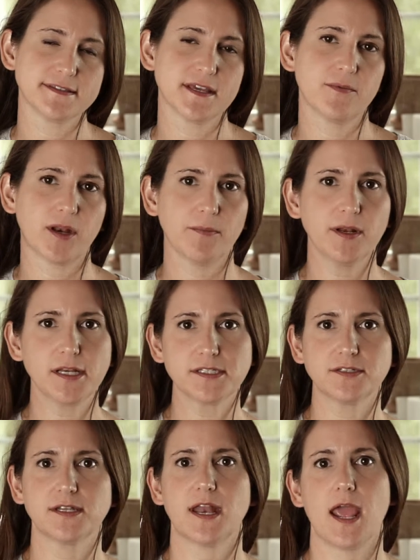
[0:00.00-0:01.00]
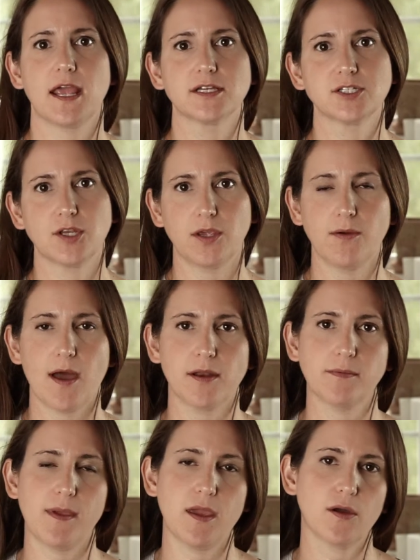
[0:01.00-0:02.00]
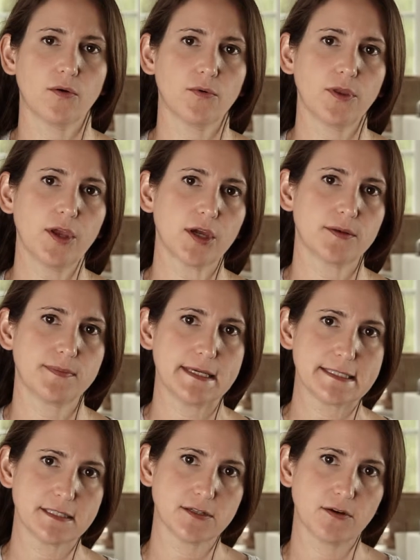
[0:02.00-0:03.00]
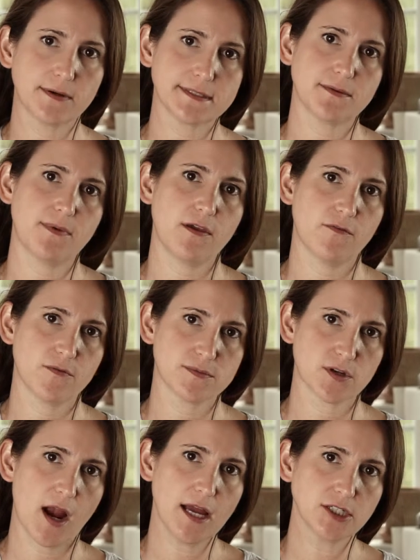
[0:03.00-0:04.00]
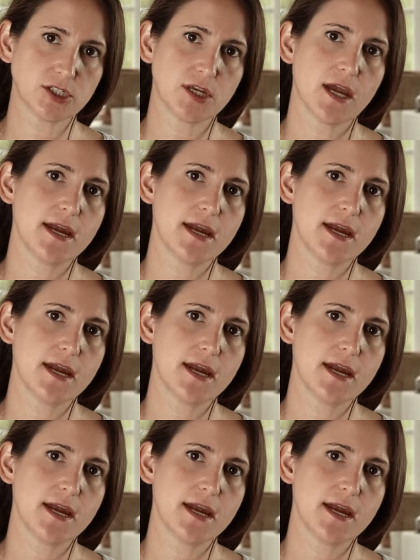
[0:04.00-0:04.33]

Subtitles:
and what I'm going to do today is show you how to make a really good pizza dough recipe from scratch.